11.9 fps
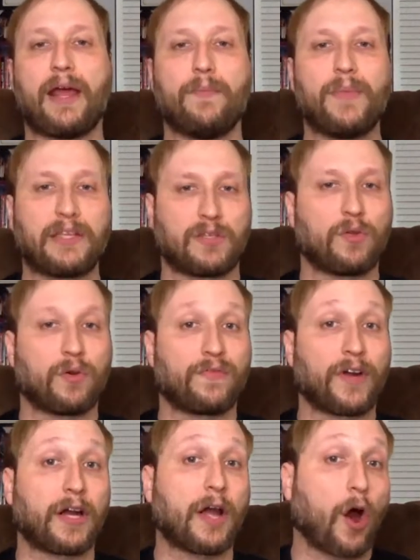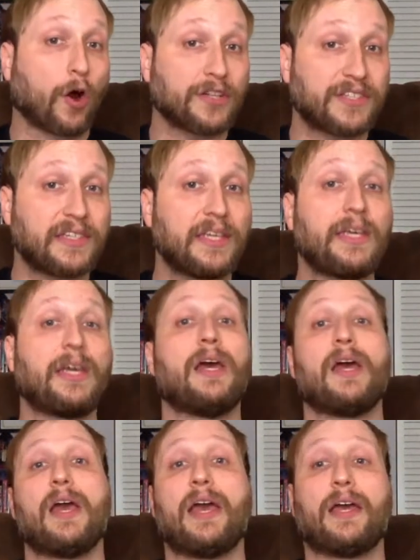and it makes it look very artsy
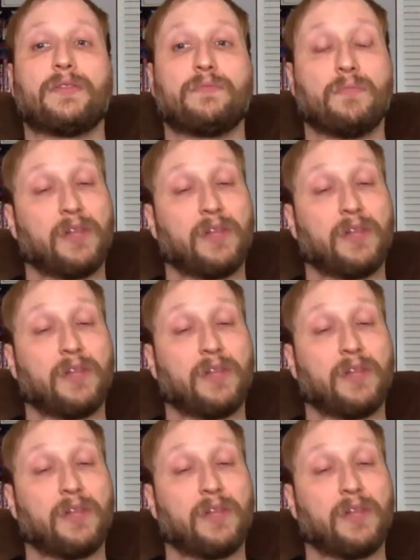it,